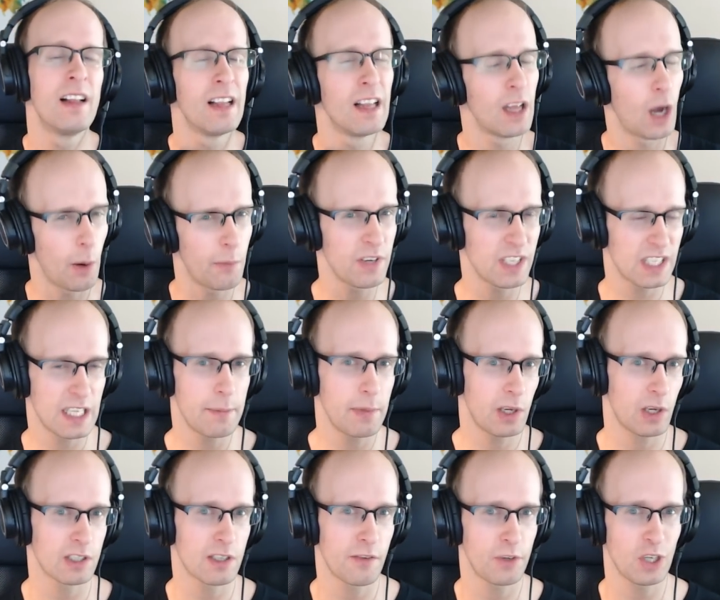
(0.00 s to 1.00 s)
Obviously,
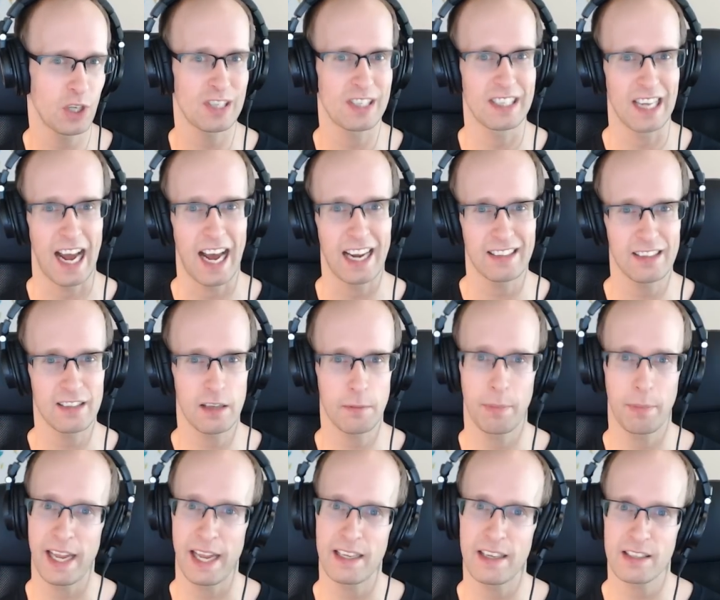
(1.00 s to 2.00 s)
because I've just started the
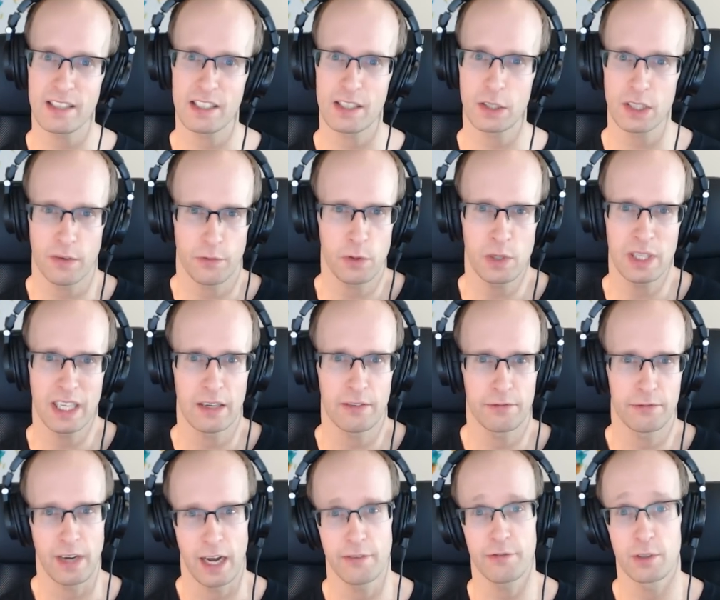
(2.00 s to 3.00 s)
Blender series, I've only got
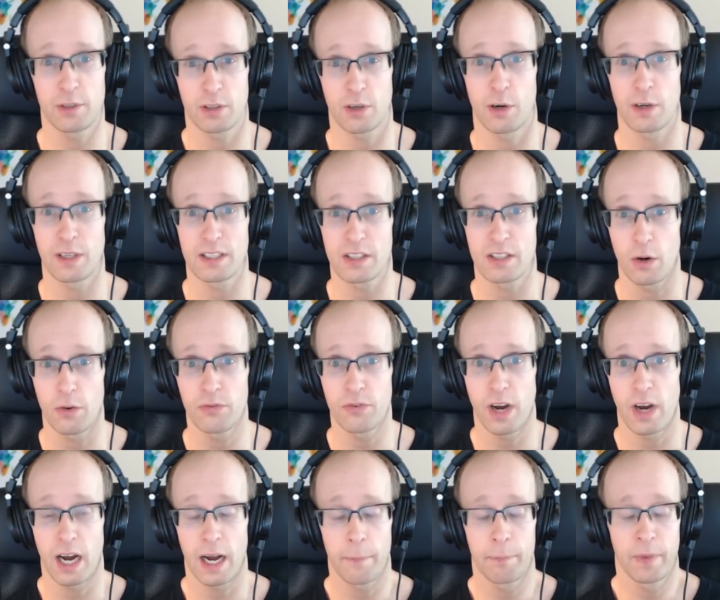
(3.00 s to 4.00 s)
5 tutorials so
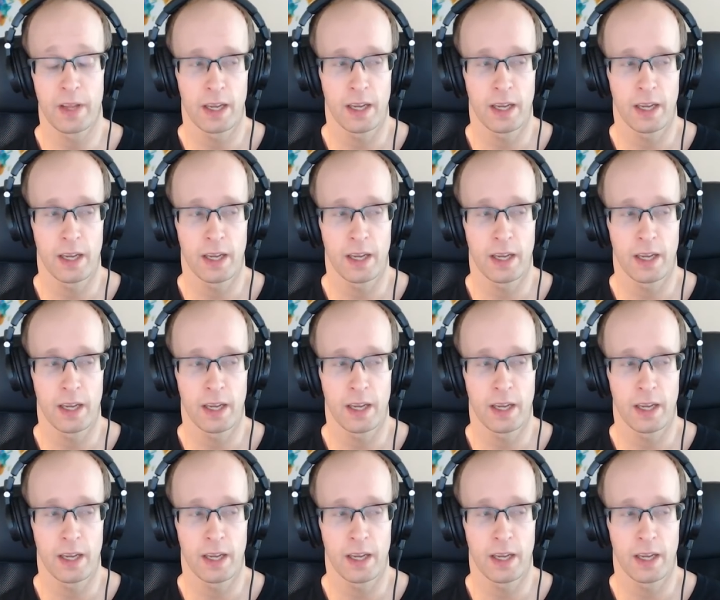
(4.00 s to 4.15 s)
far.